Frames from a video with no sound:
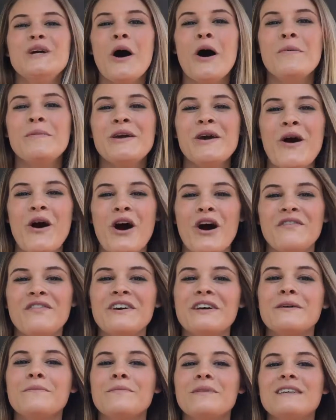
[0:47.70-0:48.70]
coming off a
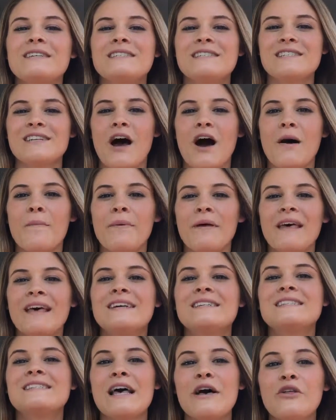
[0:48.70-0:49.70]
complete stop,
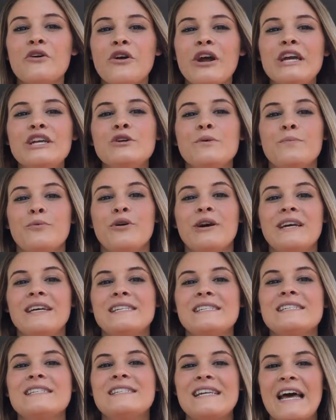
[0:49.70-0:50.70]
accelerate your
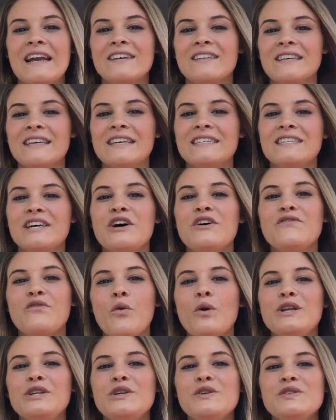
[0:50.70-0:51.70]
Prius steadily to
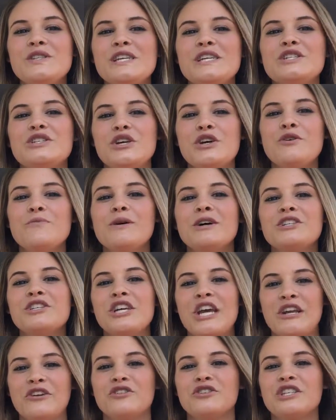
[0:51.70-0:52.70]
avoid using too much
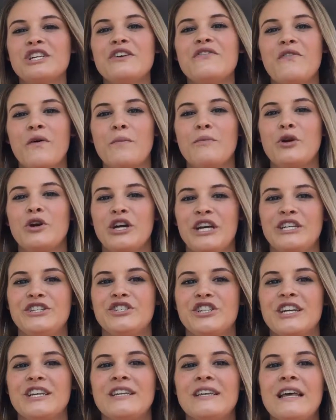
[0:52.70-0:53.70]
energy from your
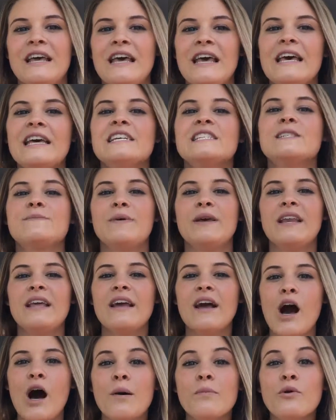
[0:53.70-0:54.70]
engine.
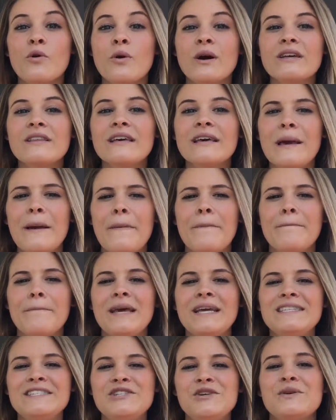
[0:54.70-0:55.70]
Speeding up quickly
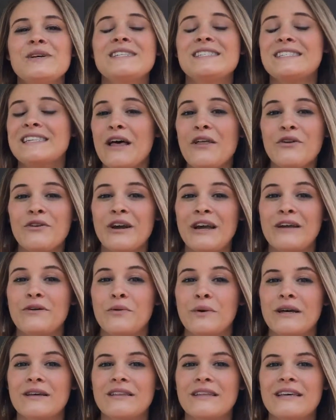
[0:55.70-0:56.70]
means you accelerate
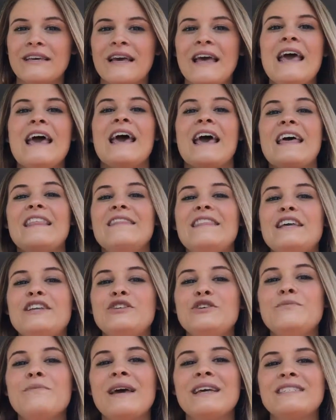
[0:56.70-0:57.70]
quickly, and then
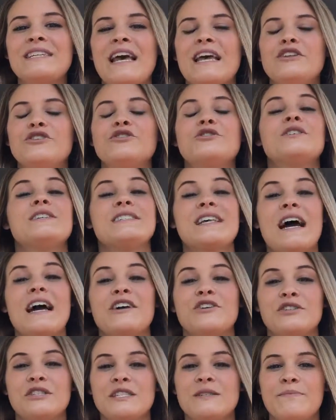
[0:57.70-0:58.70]
you maintain your
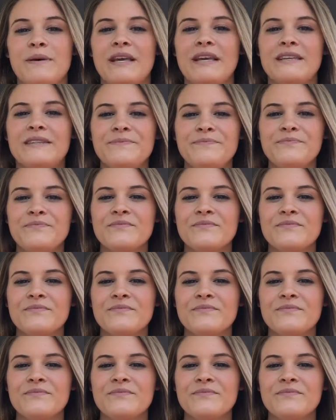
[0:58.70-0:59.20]
desired speed.